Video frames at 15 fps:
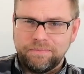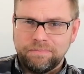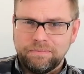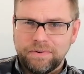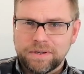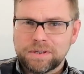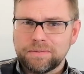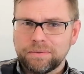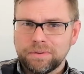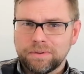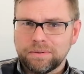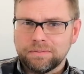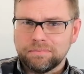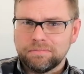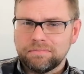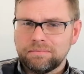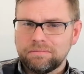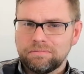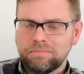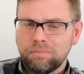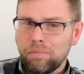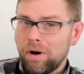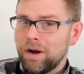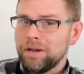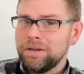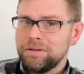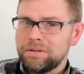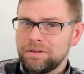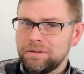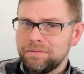First of all, why
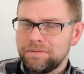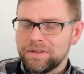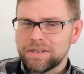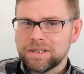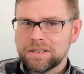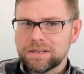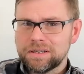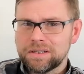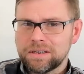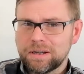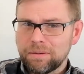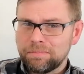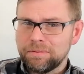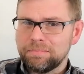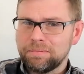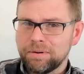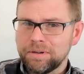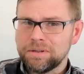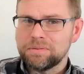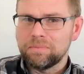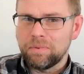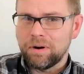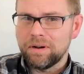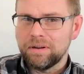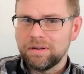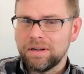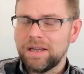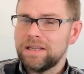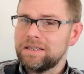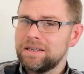you should do physics, a couple of points.
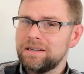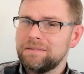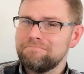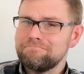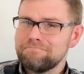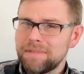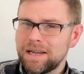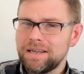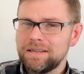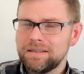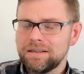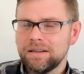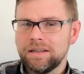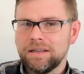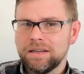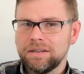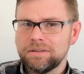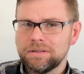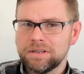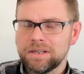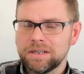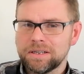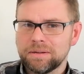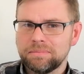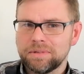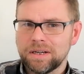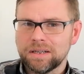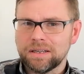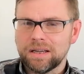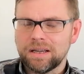One, it's an amazingly interesting
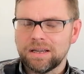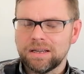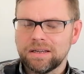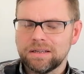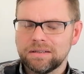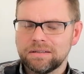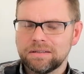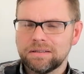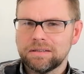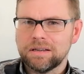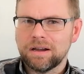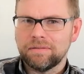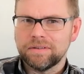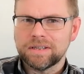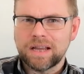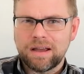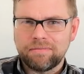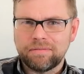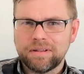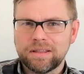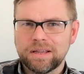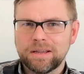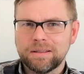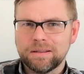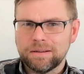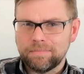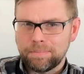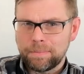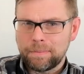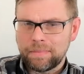subject. It covers everything
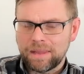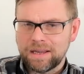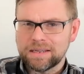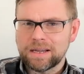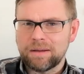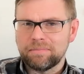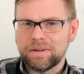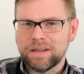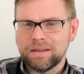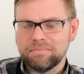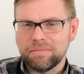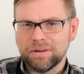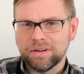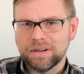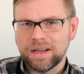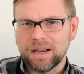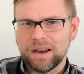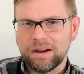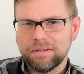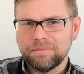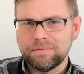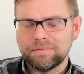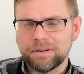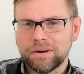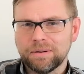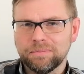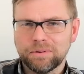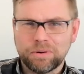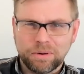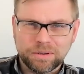that is happening in modern day life,
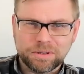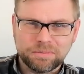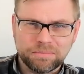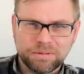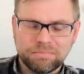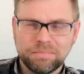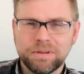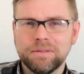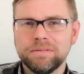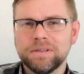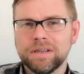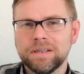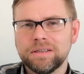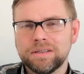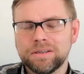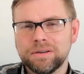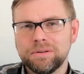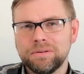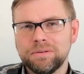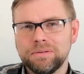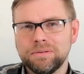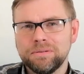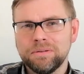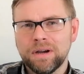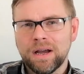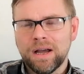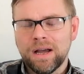from quantum computing to